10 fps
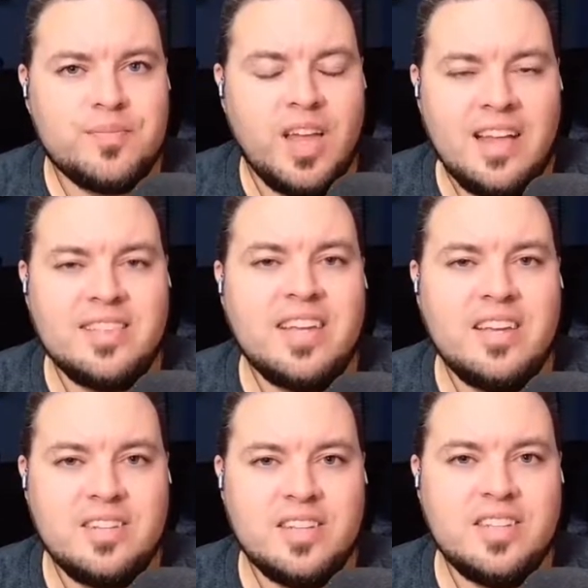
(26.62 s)
I think
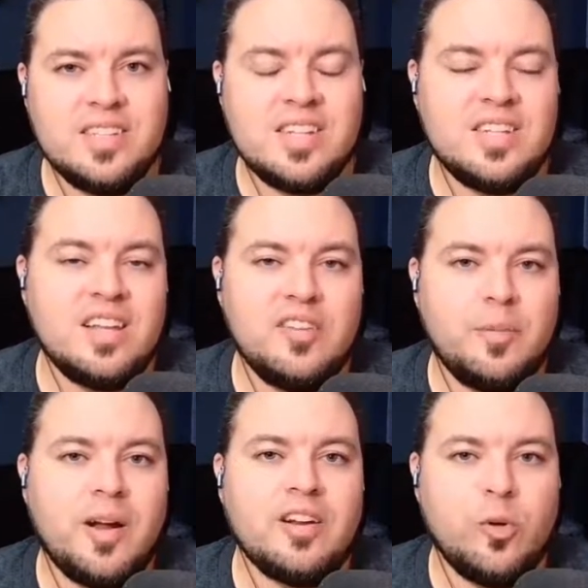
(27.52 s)
he did this to tell
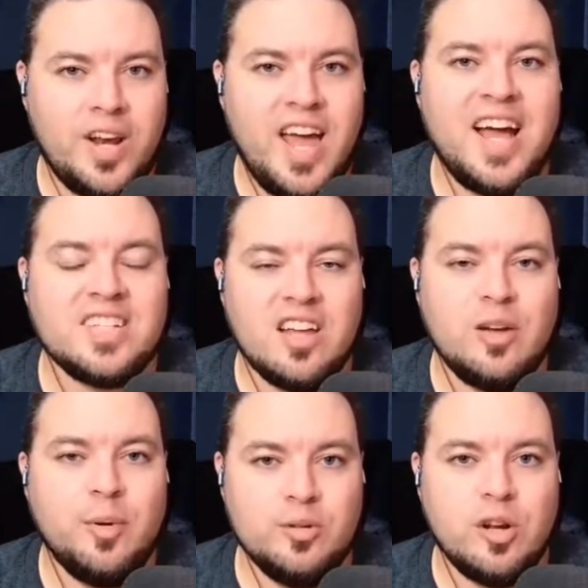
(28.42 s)
everybody to quit asking
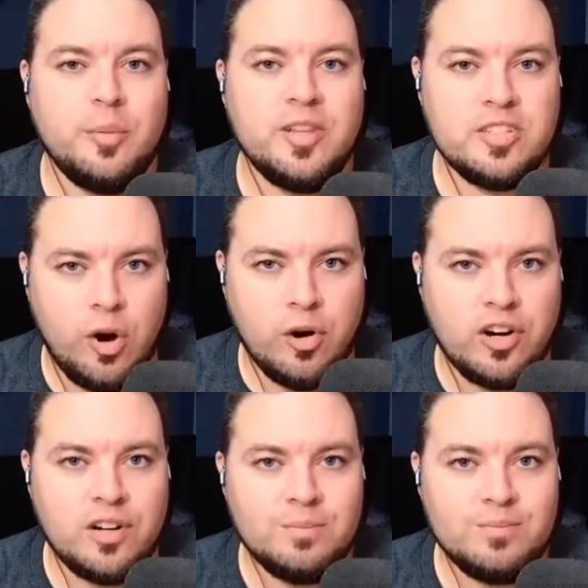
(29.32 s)
him who's going to be the
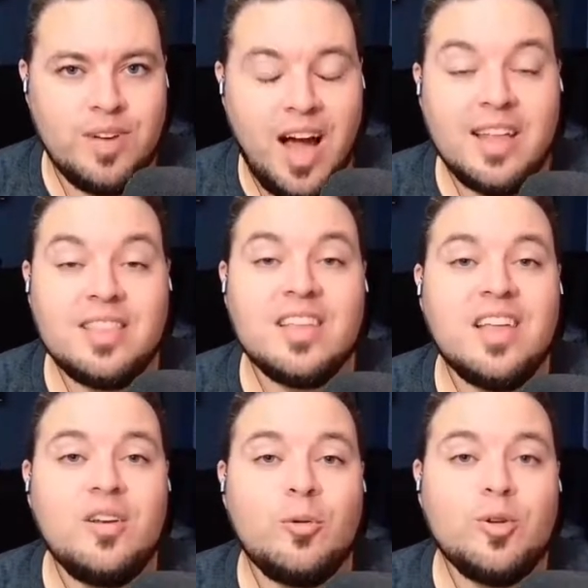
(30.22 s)
starter. I think
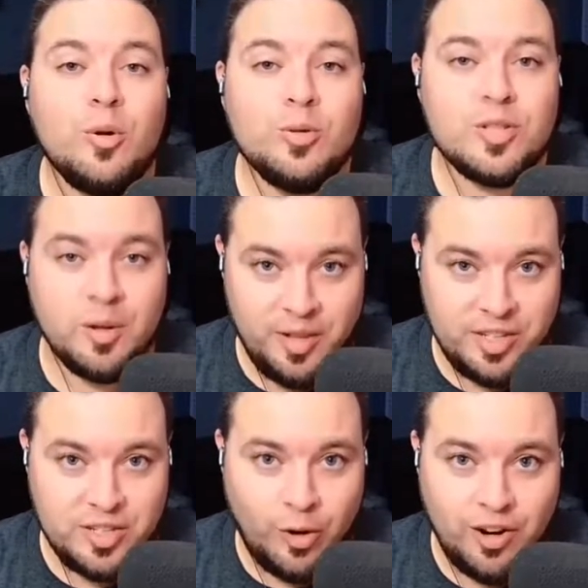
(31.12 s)
they don't know who's going to be
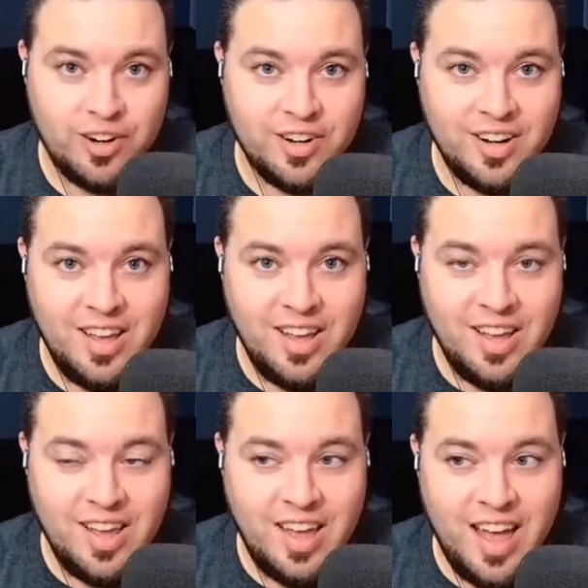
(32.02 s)
the starter.
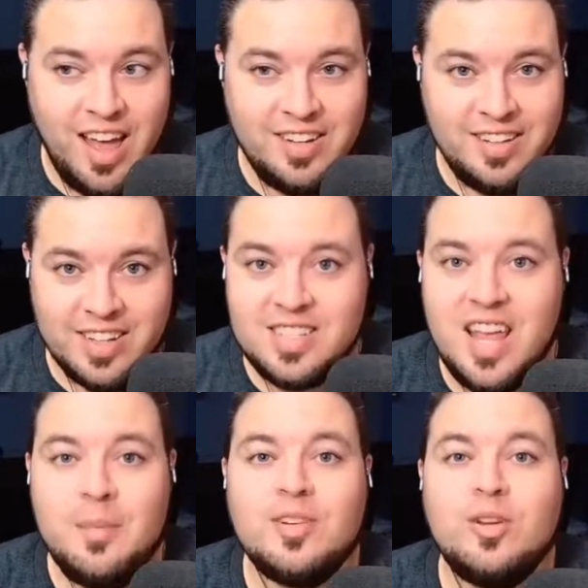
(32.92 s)
Nick
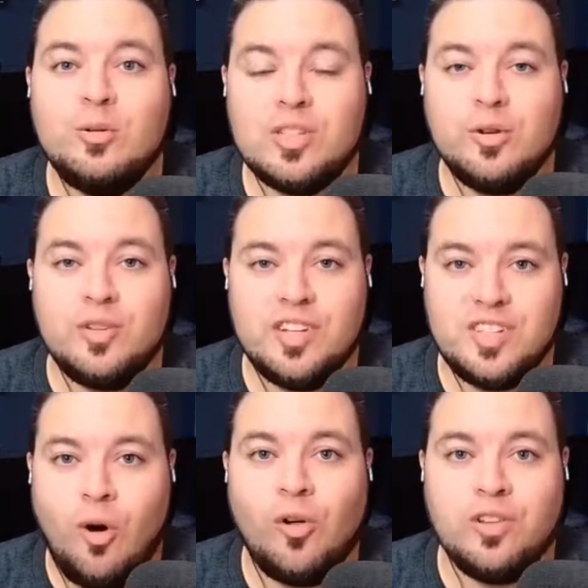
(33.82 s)
Saban used to do this
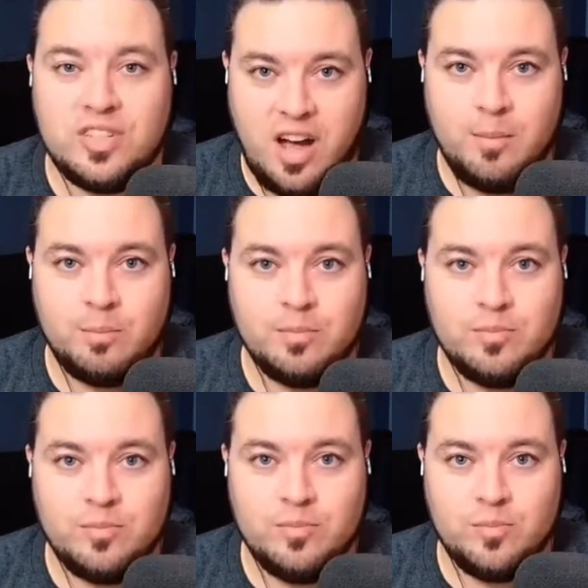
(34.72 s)
all the time,
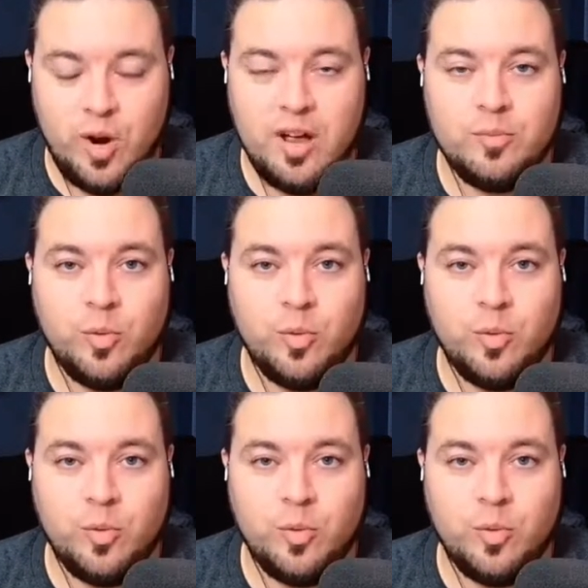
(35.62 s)
right?